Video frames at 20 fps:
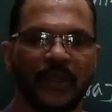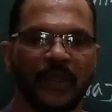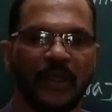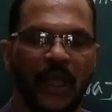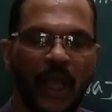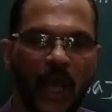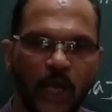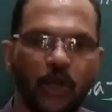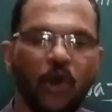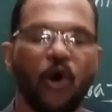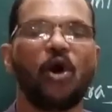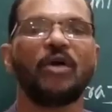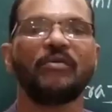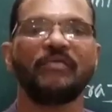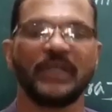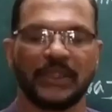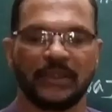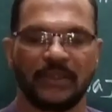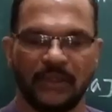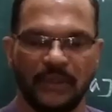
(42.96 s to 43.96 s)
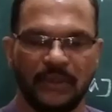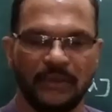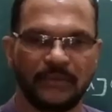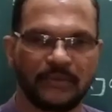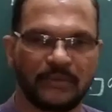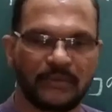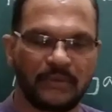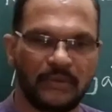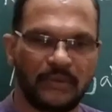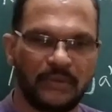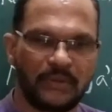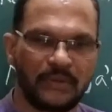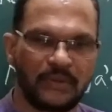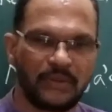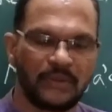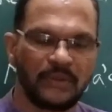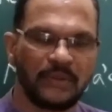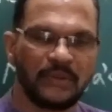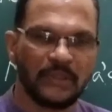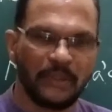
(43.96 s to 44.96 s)
along with
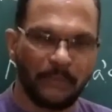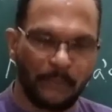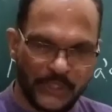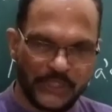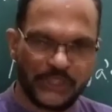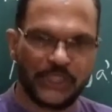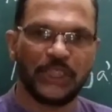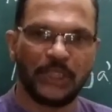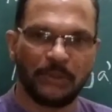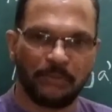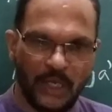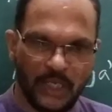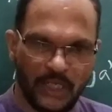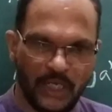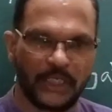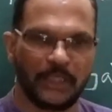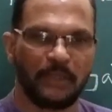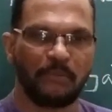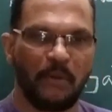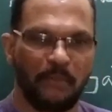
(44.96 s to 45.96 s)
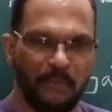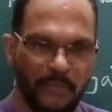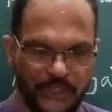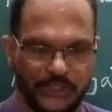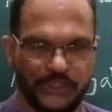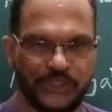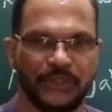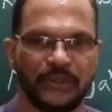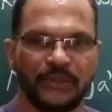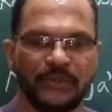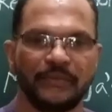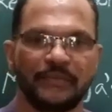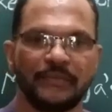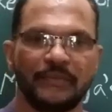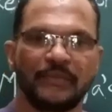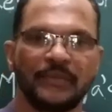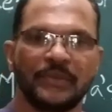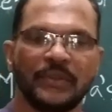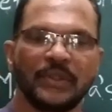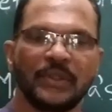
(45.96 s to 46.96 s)
the present faculty members.
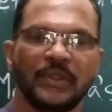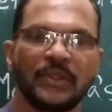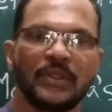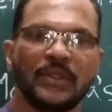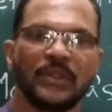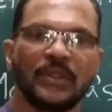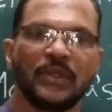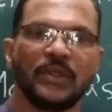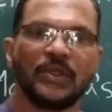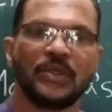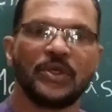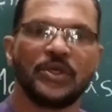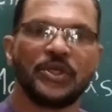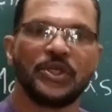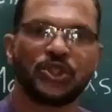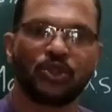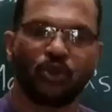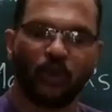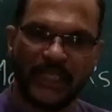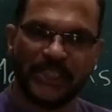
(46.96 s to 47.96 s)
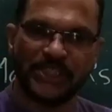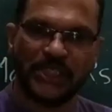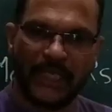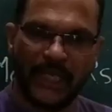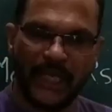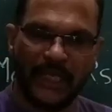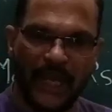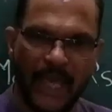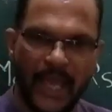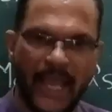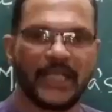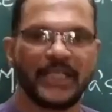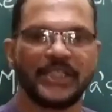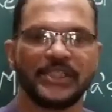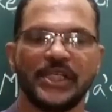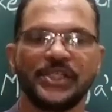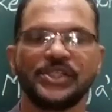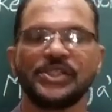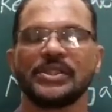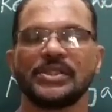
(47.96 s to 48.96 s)
Students can
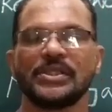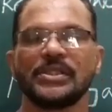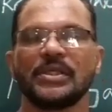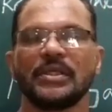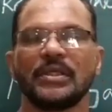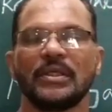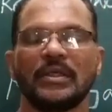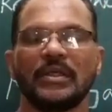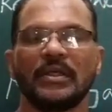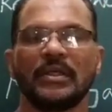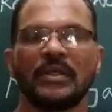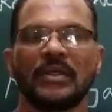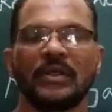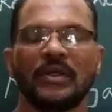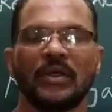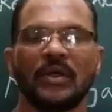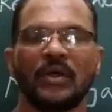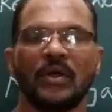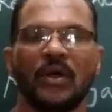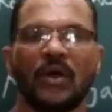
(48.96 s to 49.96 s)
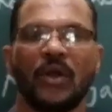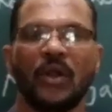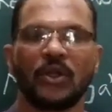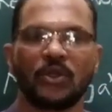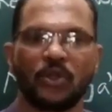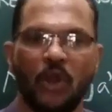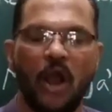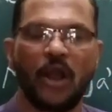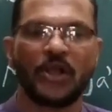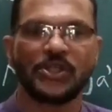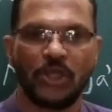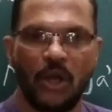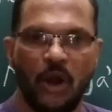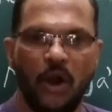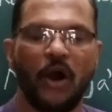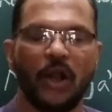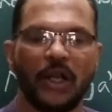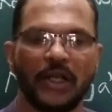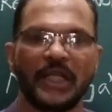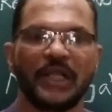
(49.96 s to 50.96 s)
access talks
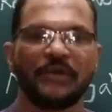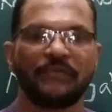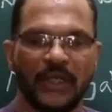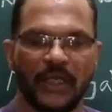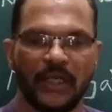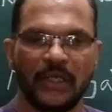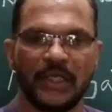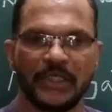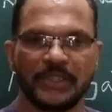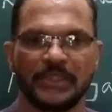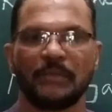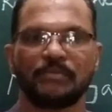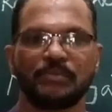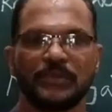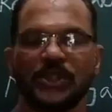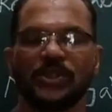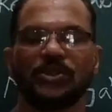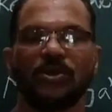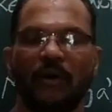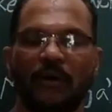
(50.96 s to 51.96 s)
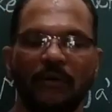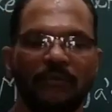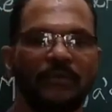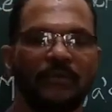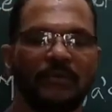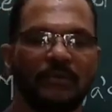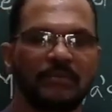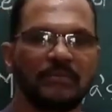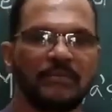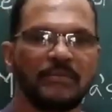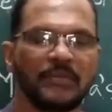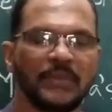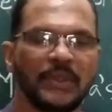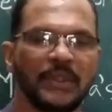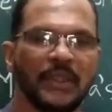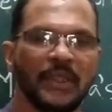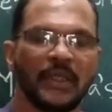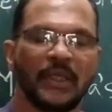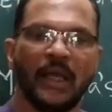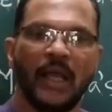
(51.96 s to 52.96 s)
on different subjects of
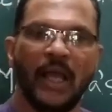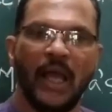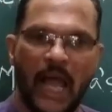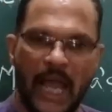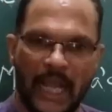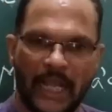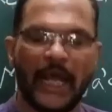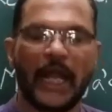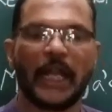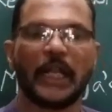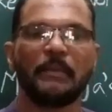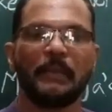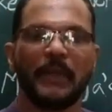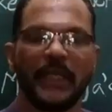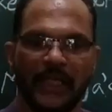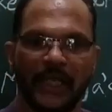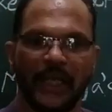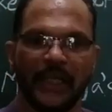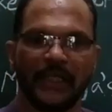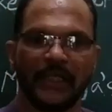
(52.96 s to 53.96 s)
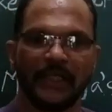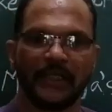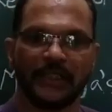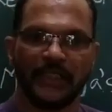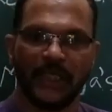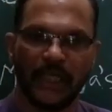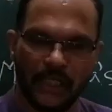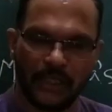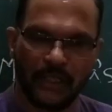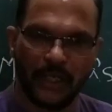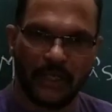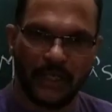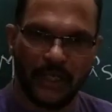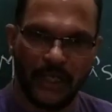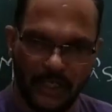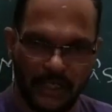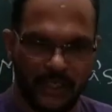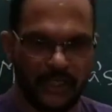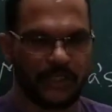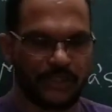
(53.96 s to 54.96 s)
academic and general
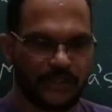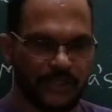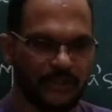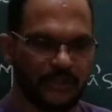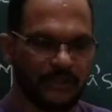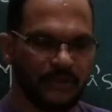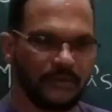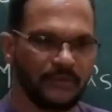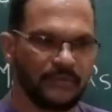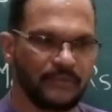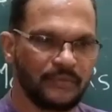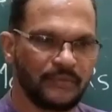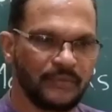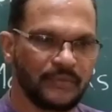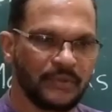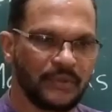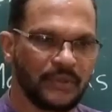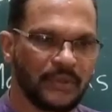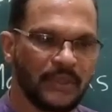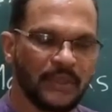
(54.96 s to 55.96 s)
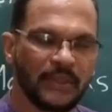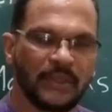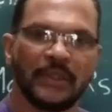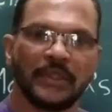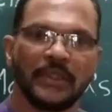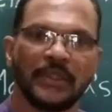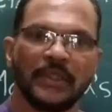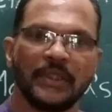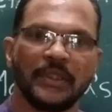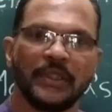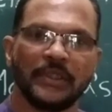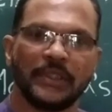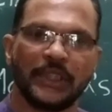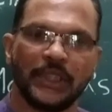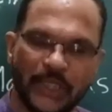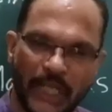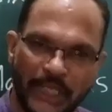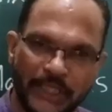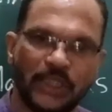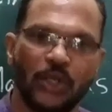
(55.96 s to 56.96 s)
interest. The
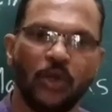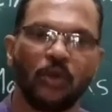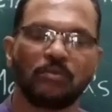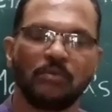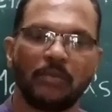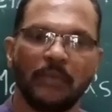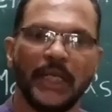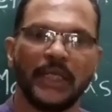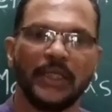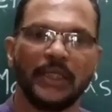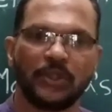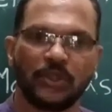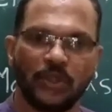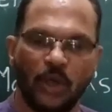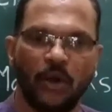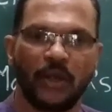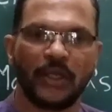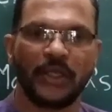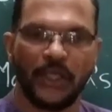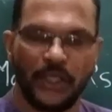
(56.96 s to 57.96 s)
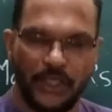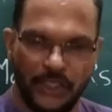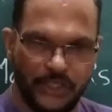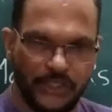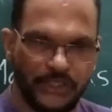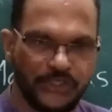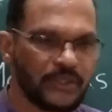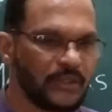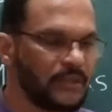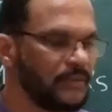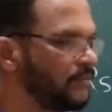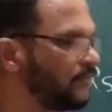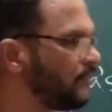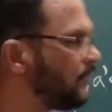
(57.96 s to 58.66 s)
title of my talk is